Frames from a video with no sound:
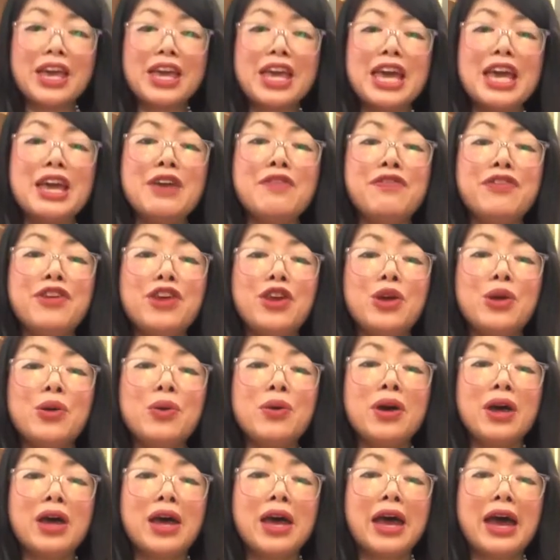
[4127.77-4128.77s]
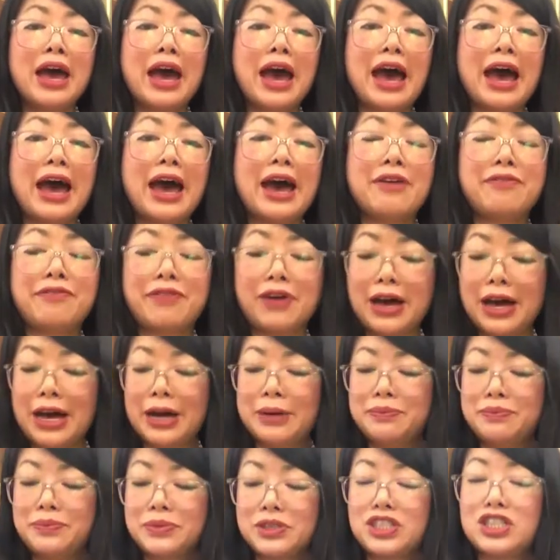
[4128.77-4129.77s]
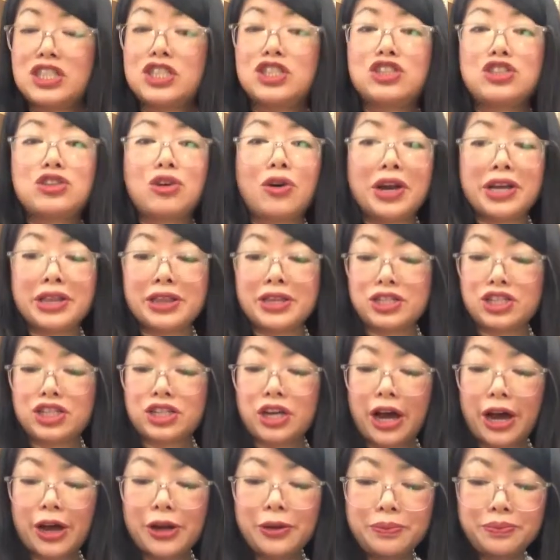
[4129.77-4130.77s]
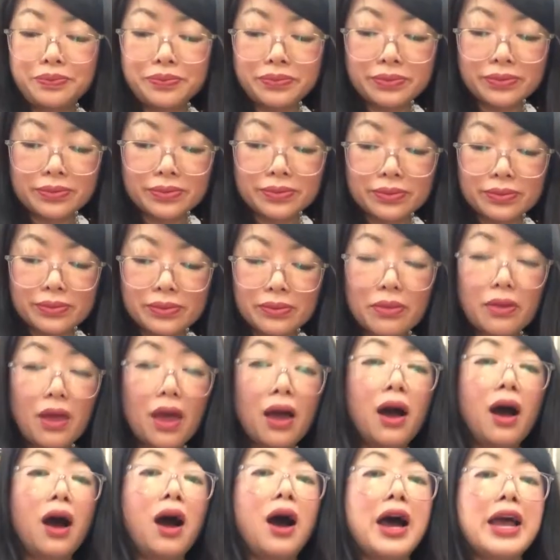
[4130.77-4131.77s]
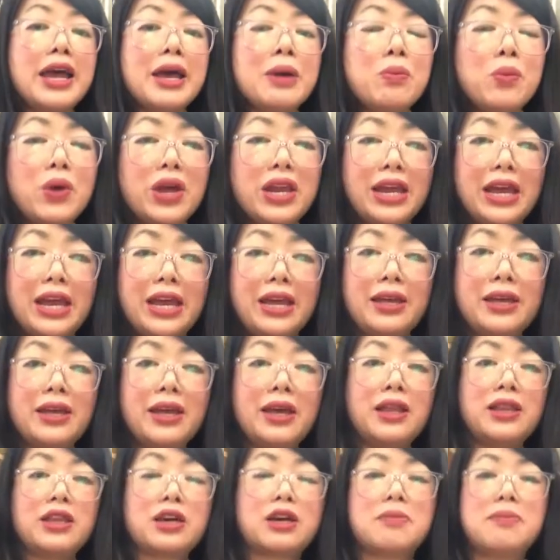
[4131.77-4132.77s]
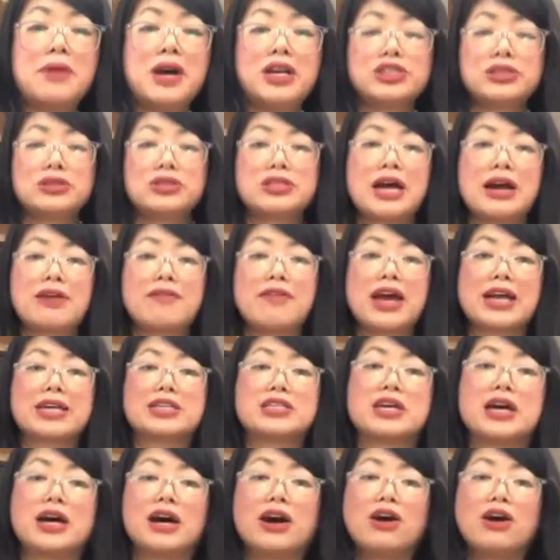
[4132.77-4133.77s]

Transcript: if you have um, just joined the show, I am Winnie, the commercial director